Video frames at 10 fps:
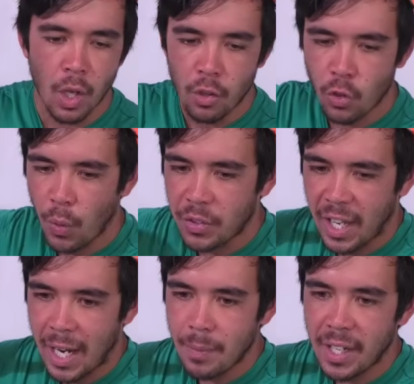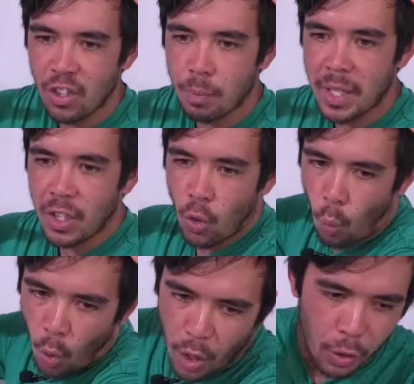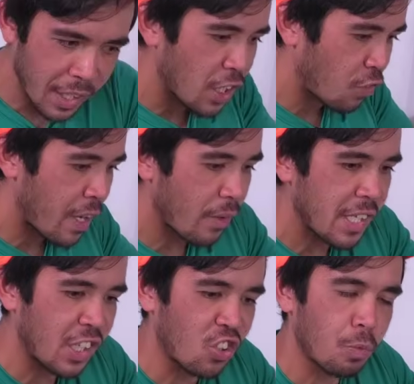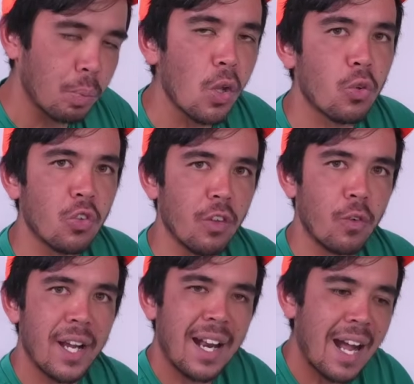So the time that I spend in the water is very explosive, right?